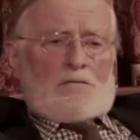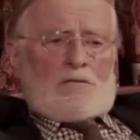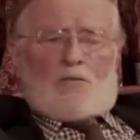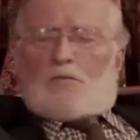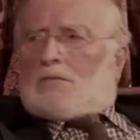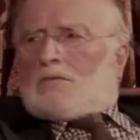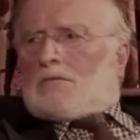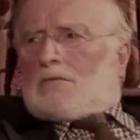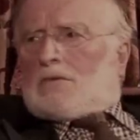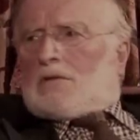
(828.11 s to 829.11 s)
Well,
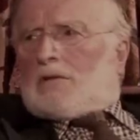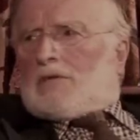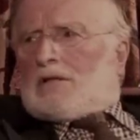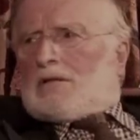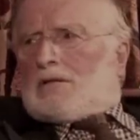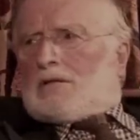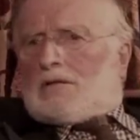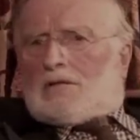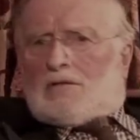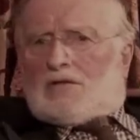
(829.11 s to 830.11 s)
I
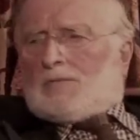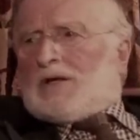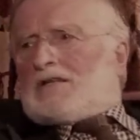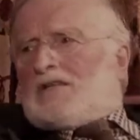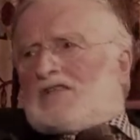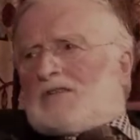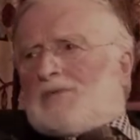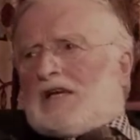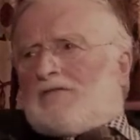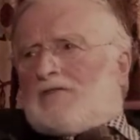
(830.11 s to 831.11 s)
mean, do you expect us to
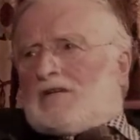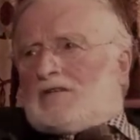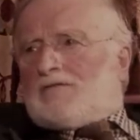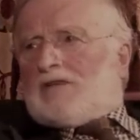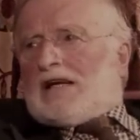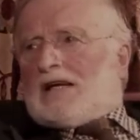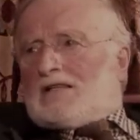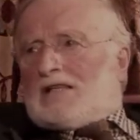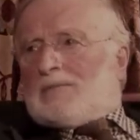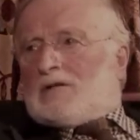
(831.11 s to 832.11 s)
pay for his fare
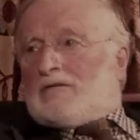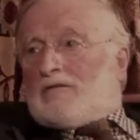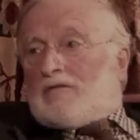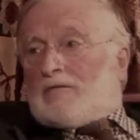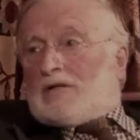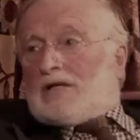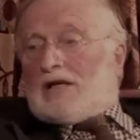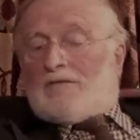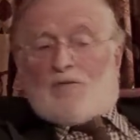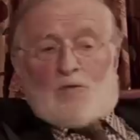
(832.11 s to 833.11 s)
to come over from
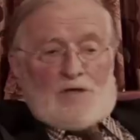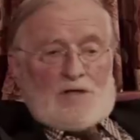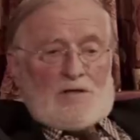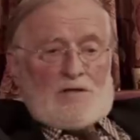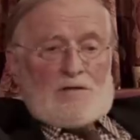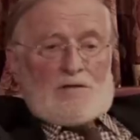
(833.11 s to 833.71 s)
California?